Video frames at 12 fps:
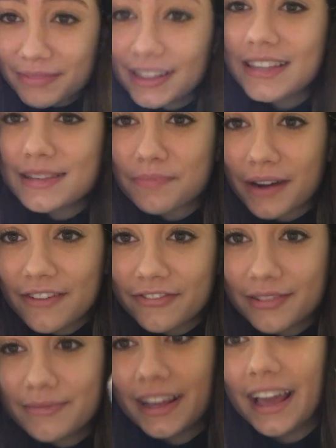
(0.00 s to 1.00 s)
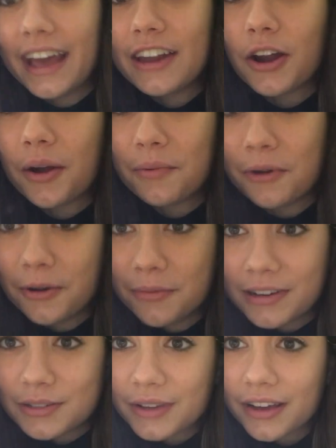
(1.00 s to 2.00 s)
Please pray for me and our
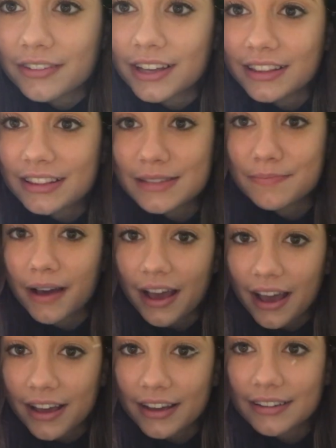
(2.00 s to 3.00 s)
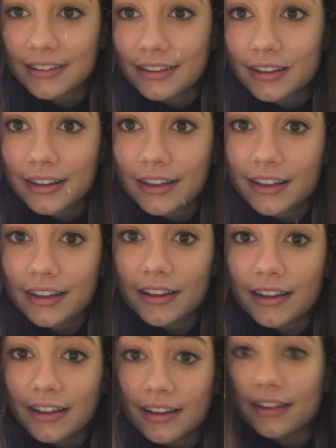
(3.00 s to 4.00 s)
room because we have to get this packed. Yeah, our room does
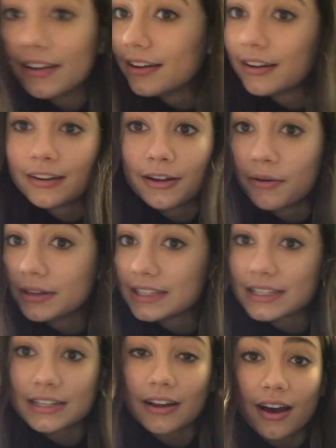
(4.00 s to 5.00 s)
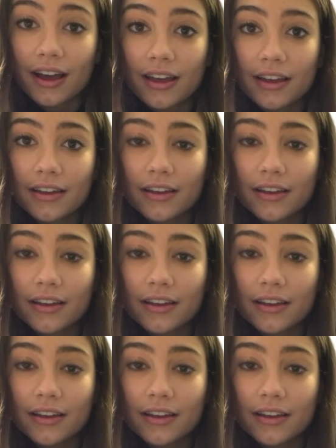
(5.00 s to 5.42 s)
not look okay. no, it does not.